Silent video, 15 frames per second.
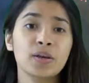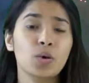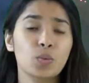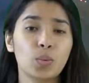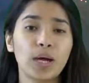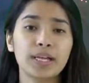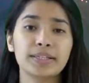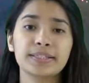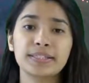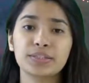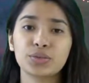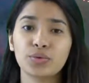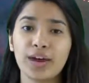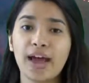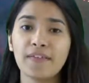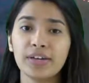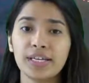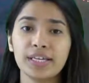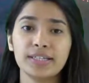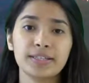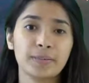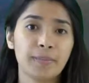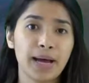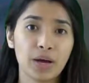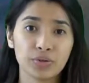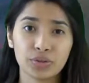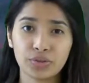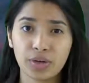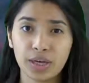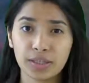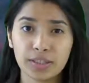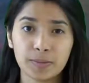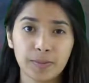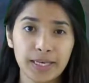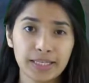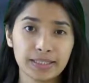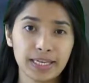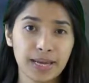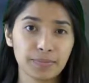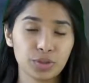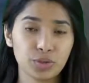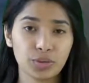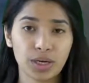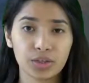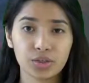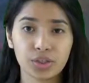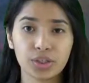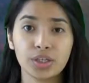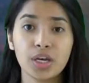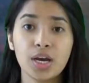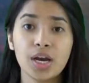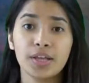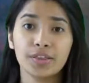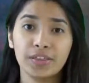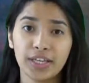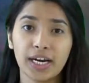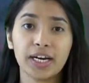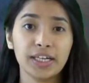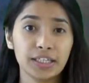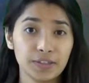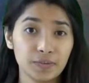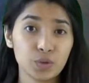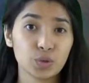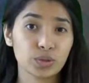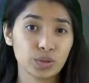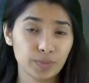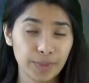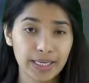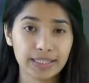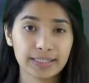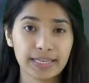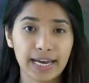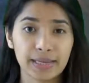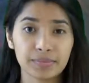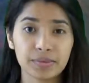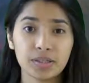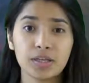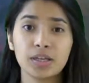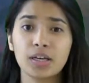Well, since gravity is about space-time structure, they are individual spacetimes.